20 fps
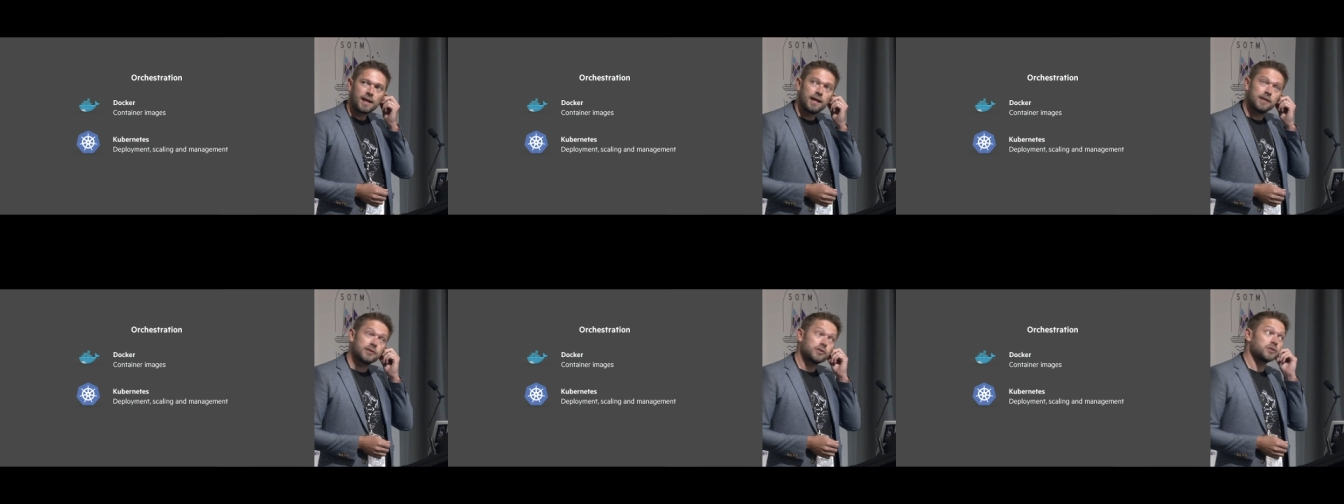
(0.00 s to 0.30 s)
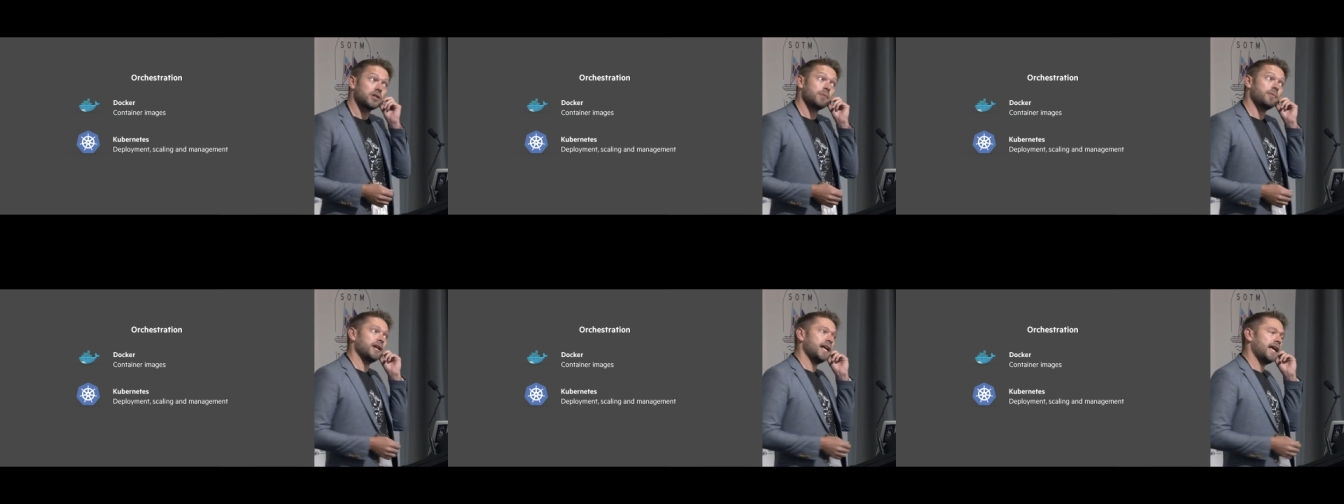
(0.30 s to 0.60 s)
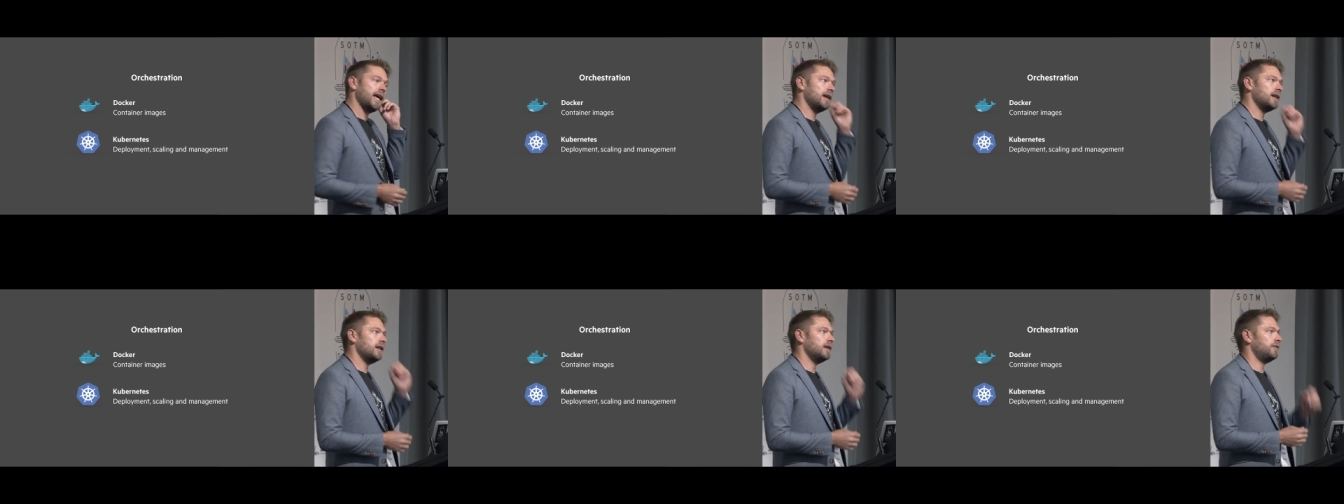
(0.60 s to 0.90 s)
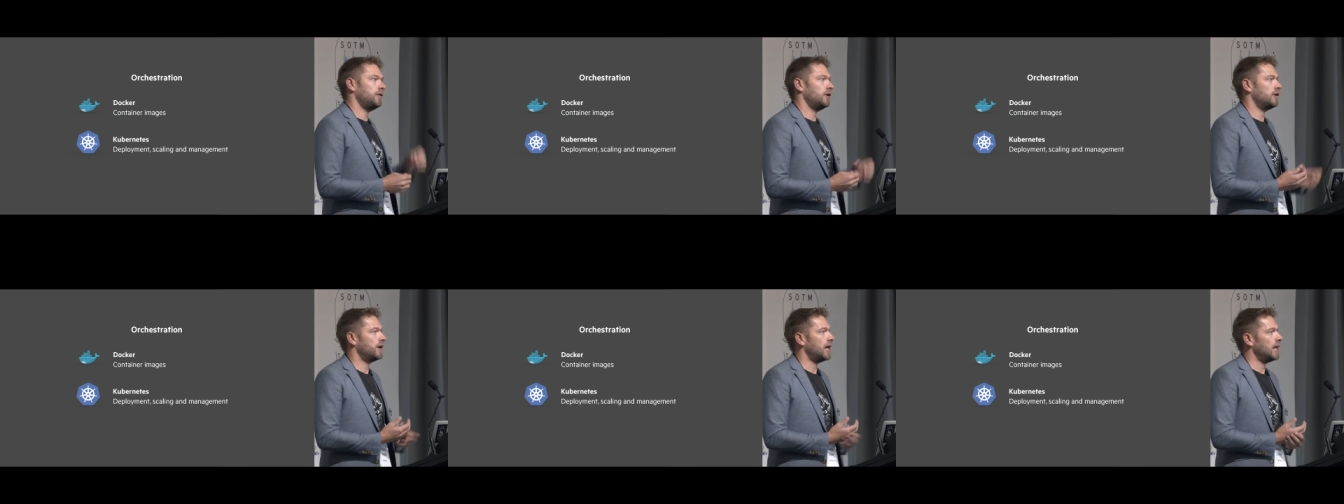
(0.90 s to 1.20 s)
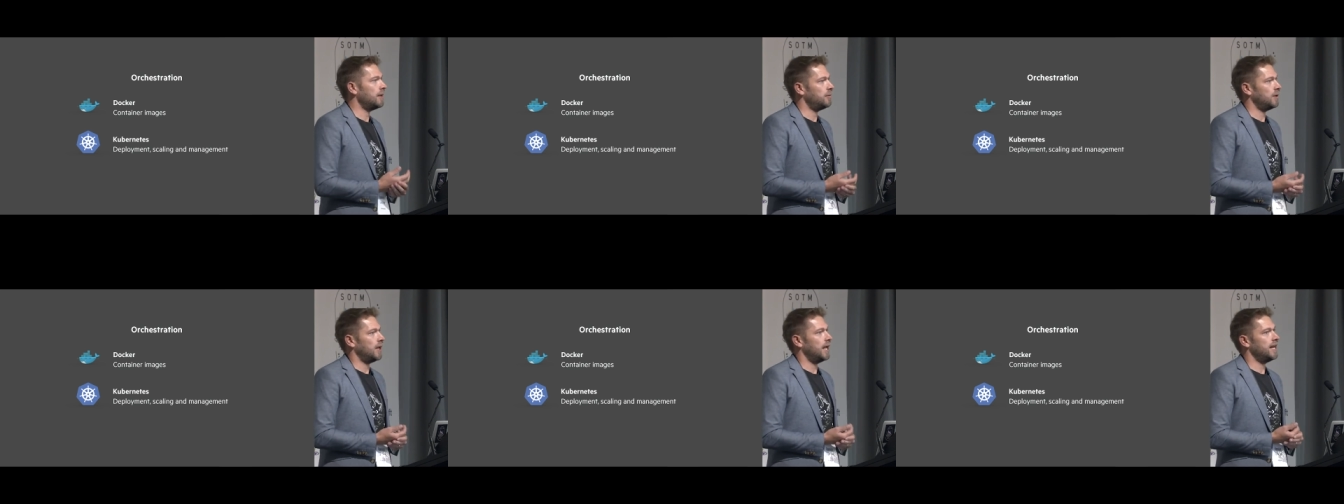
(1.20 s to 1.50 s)
It's also pretty handy if you're
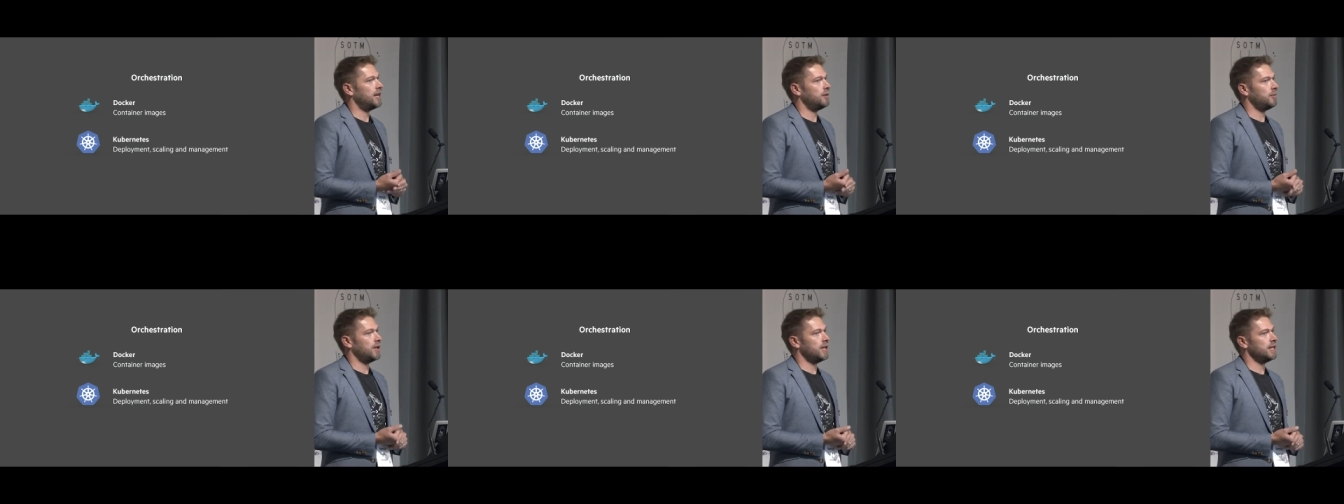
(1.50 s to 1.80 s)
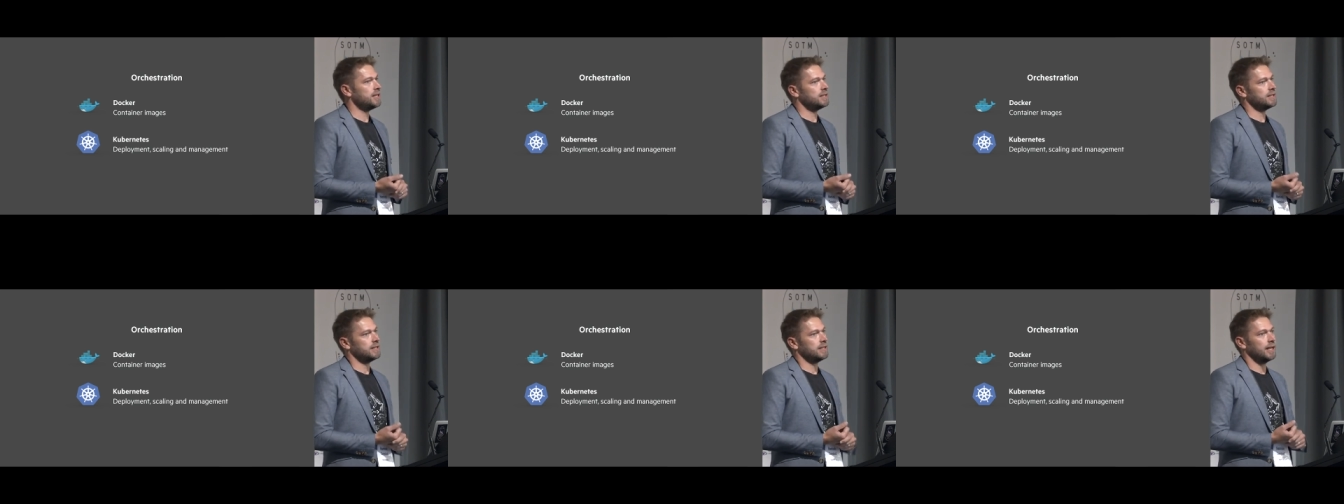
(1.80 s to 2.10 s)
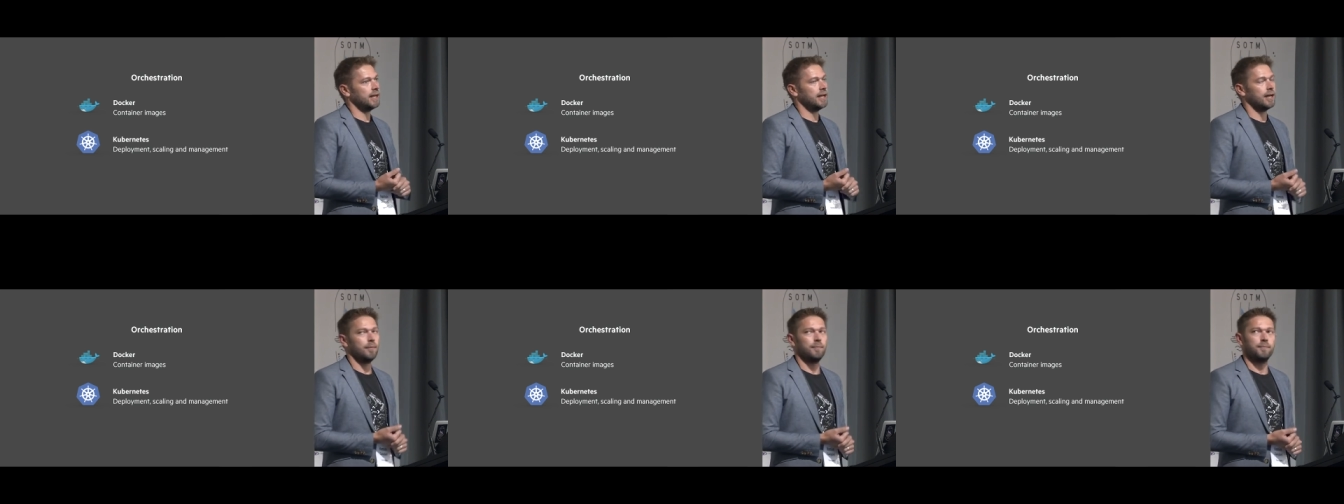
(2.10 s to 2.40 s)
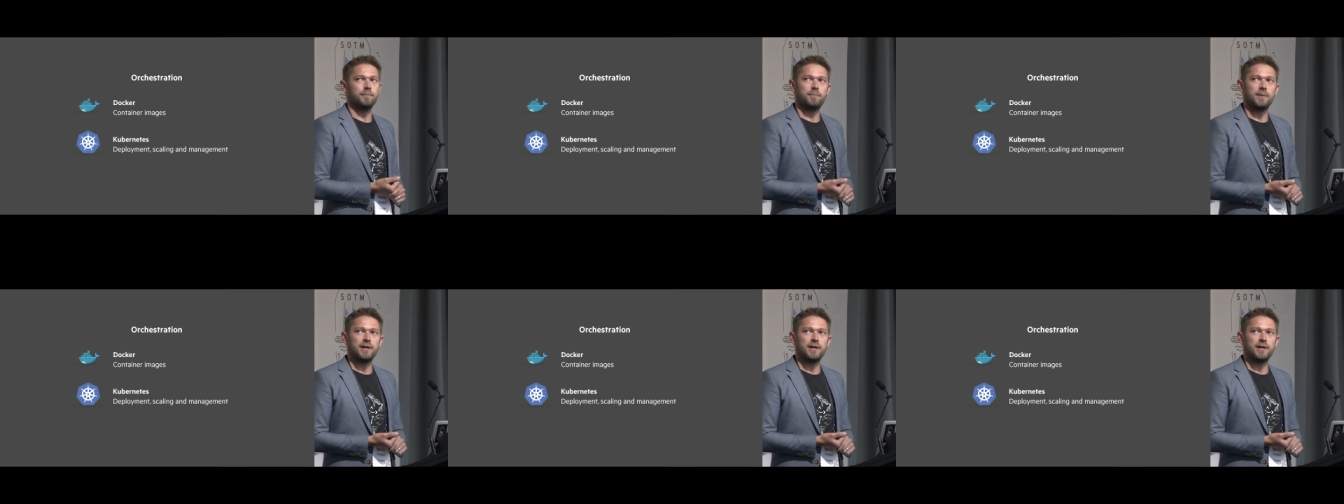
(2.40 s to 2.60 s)
in AWS, um,